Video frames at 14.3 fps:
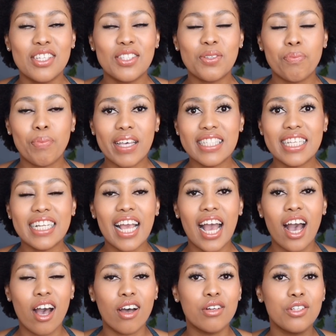So basically,
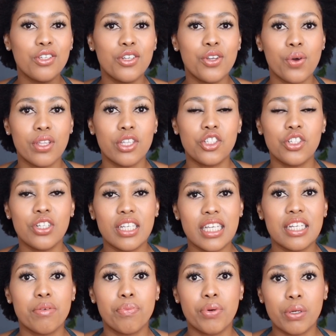how do you know that you
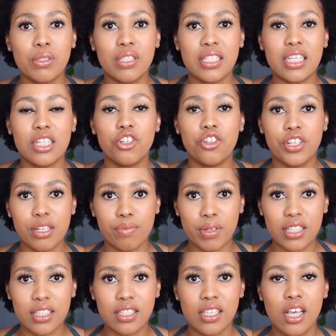need a protein
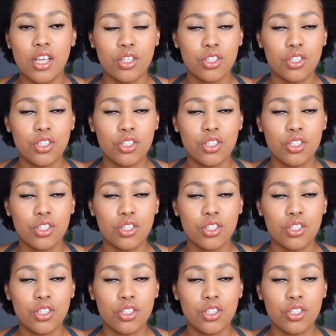treatment?